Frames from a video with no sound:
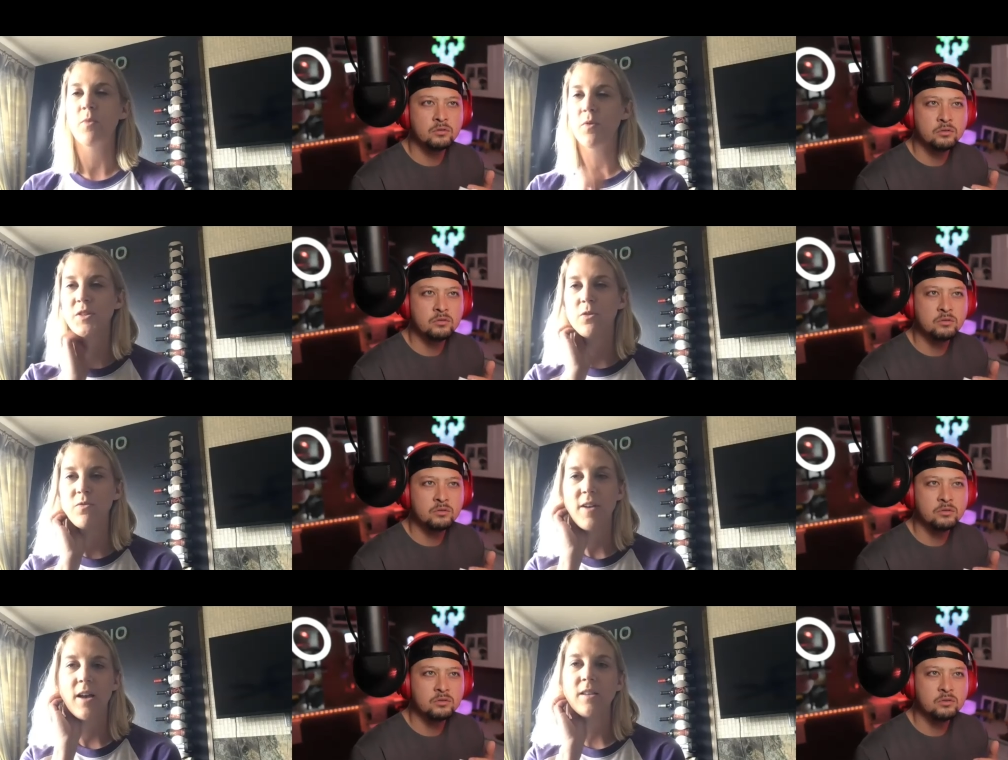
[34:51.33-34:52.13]
Speaker 1: moves so
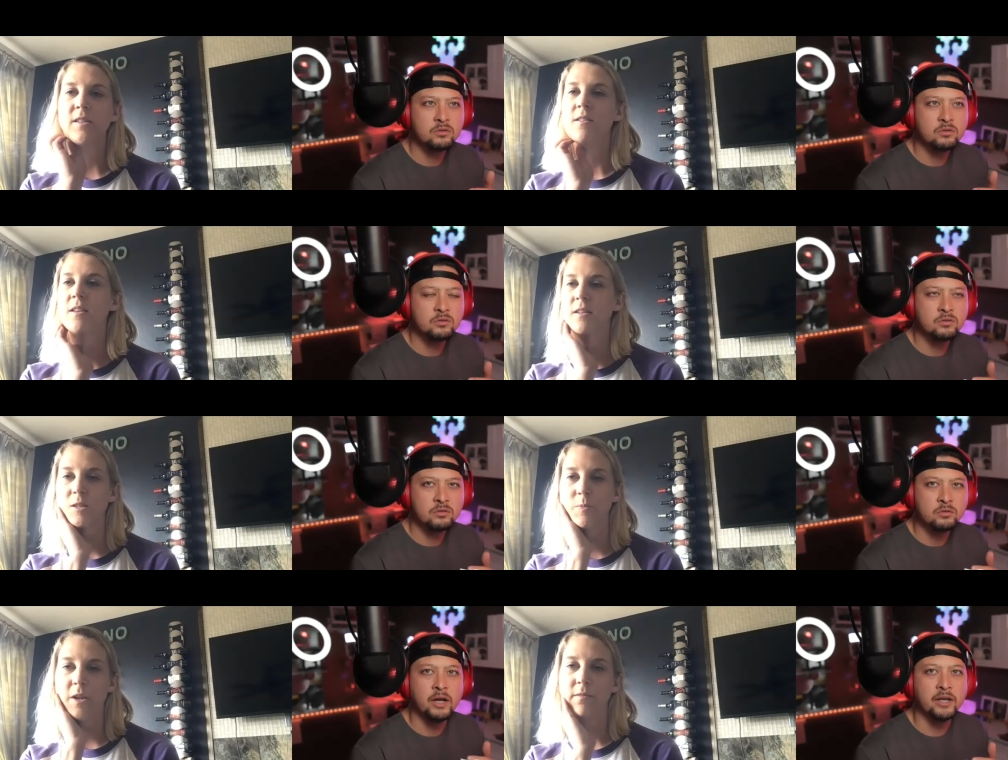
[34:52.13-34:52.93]
fast that
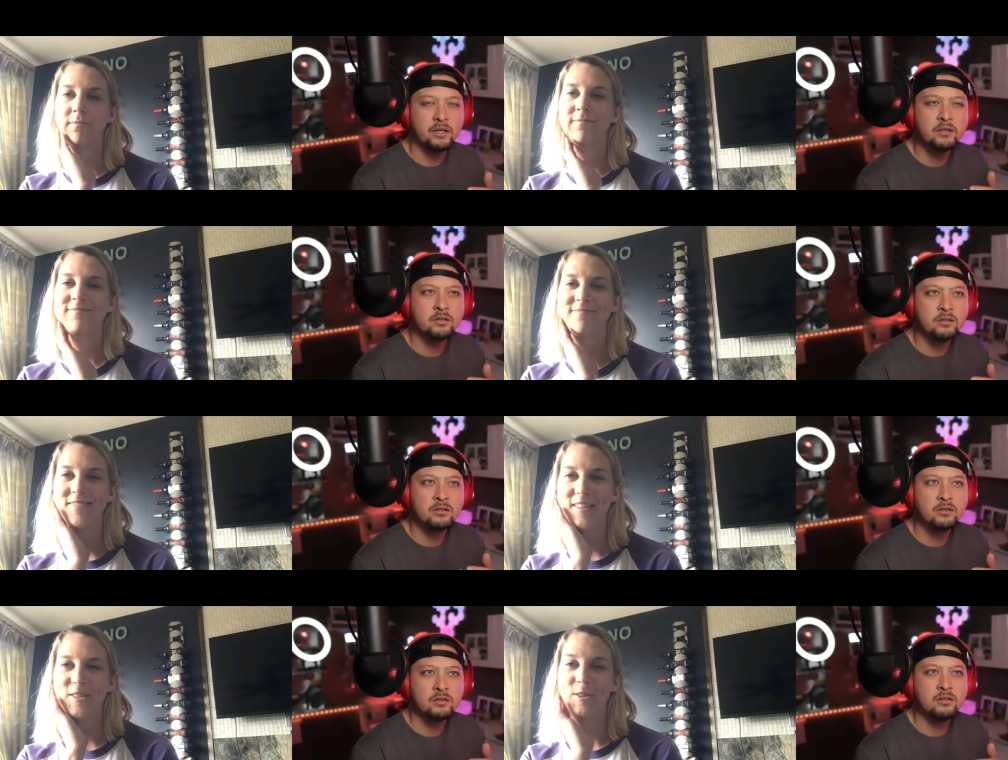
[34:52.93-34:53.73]
it's right.
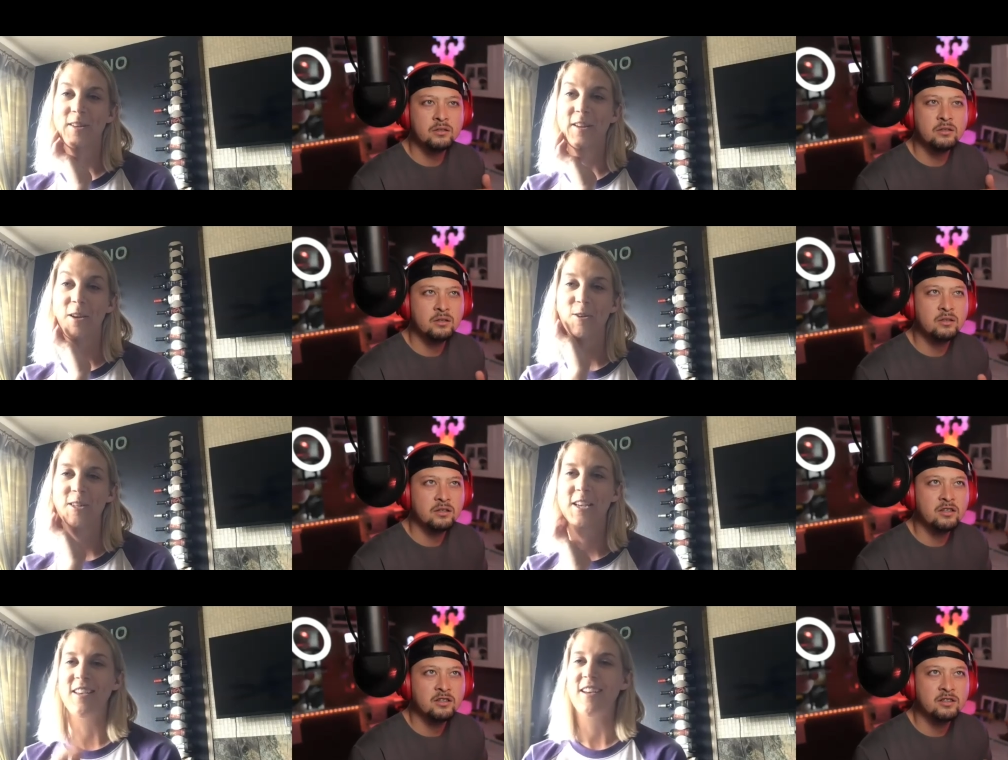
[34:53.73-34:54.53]
an
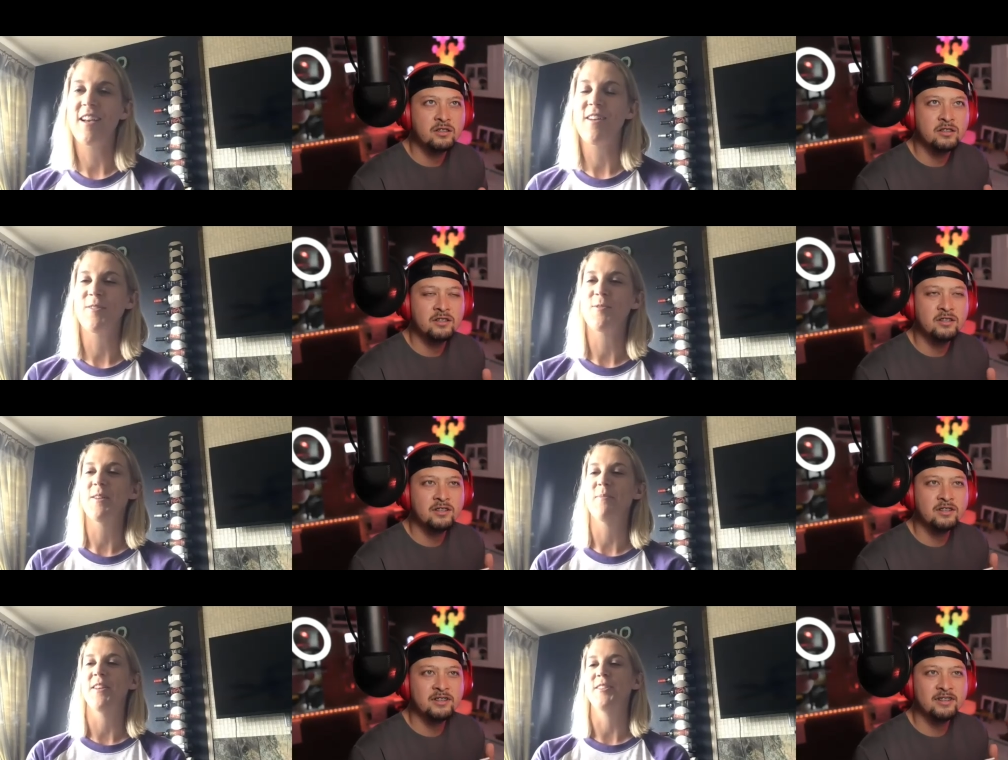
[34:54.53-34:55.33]
undertaking I haven't
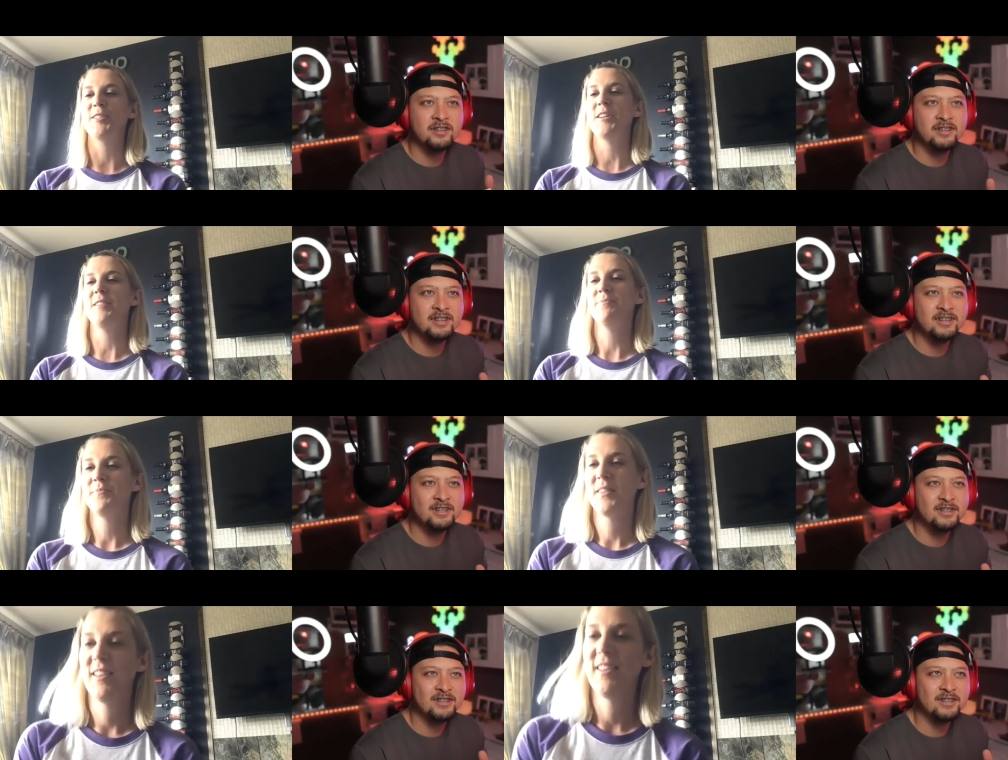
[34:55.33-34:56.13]
quite managed yet.
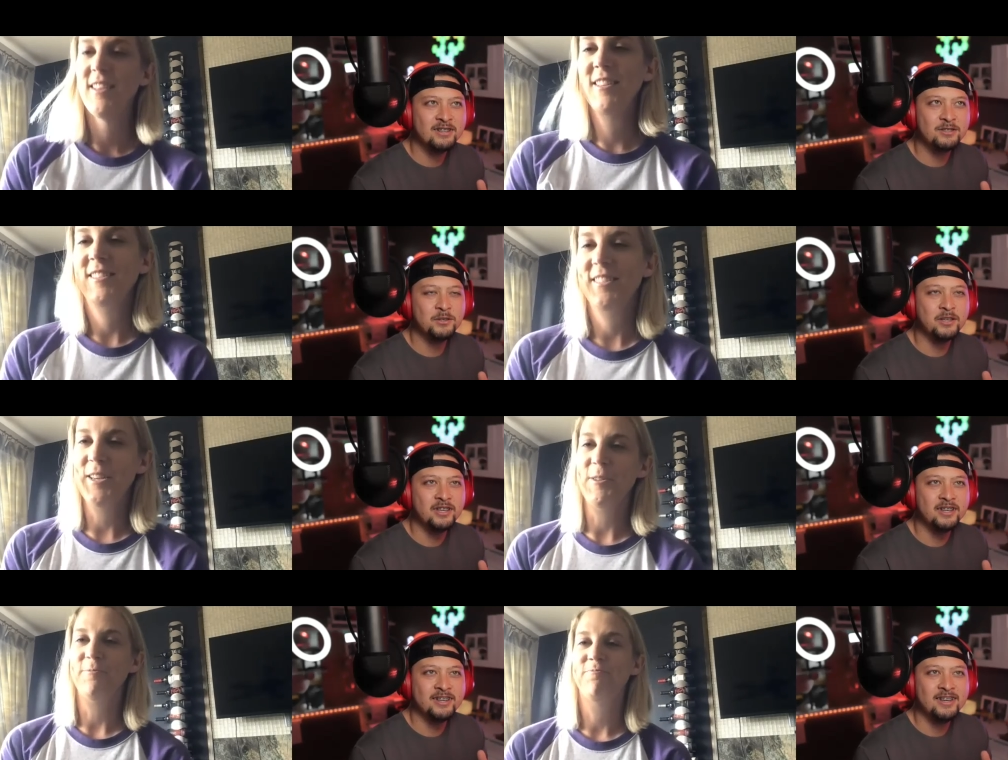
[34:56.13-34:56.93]
Sweet.
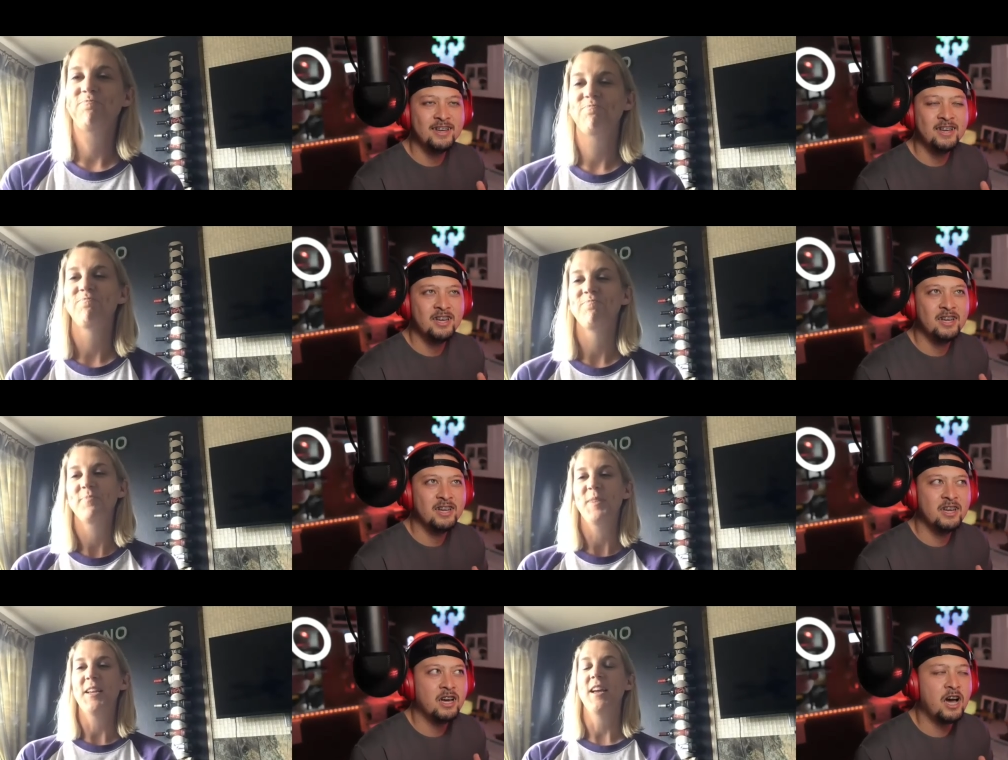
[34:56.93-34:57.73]
So,
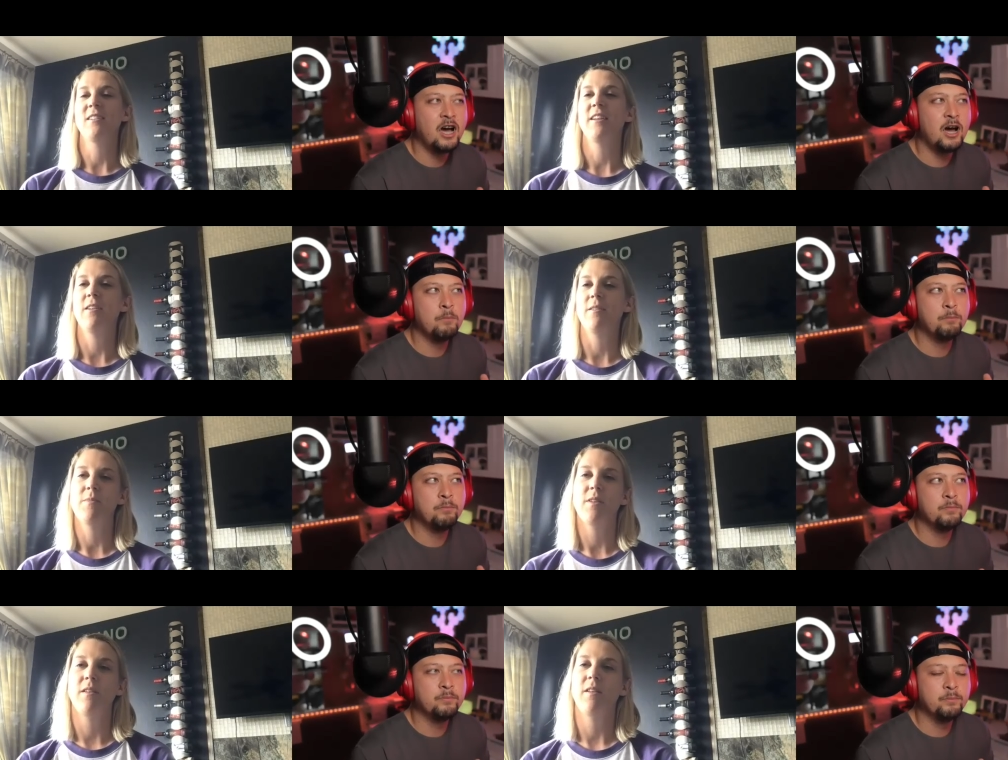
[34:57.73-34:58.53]
but yeah, um,
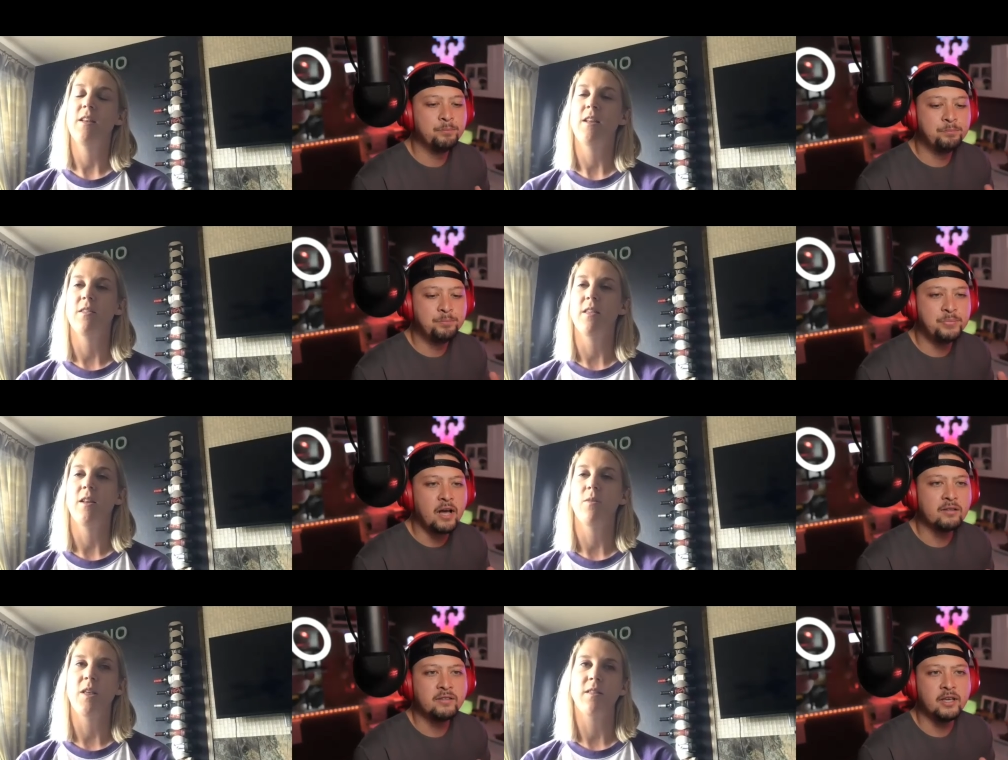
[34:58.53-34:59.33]
any of yeah, I'll
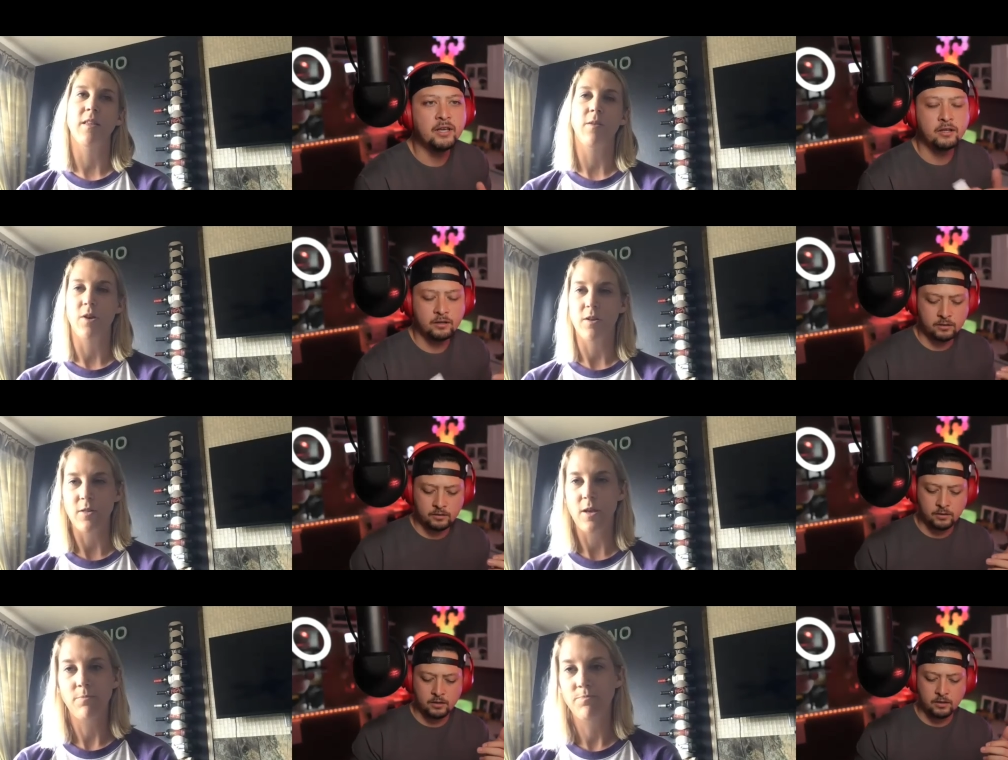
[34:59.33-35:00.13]
stay.
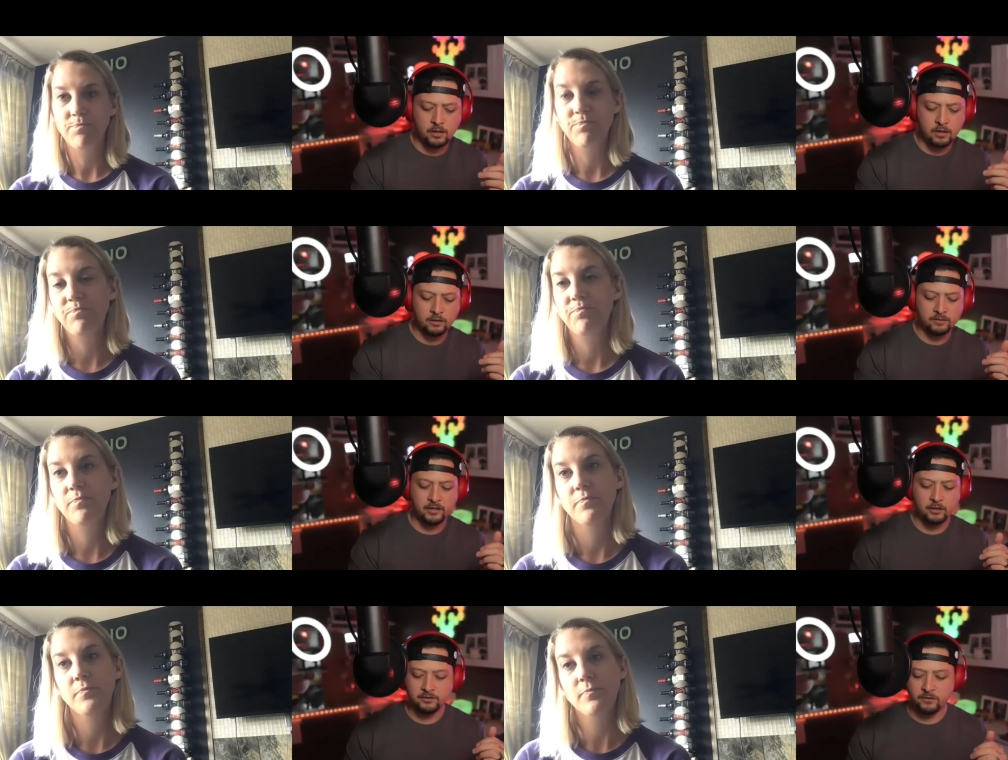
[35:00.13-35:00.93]
Speaker 2: I'll stick
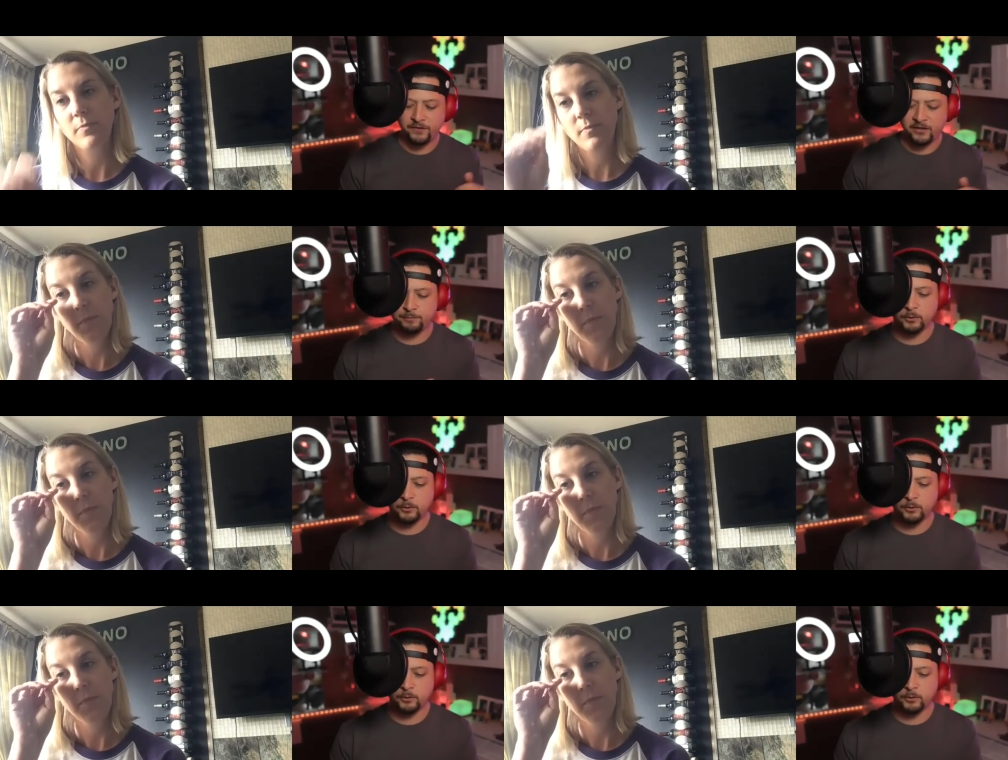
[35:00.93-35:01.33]
close to Facebook.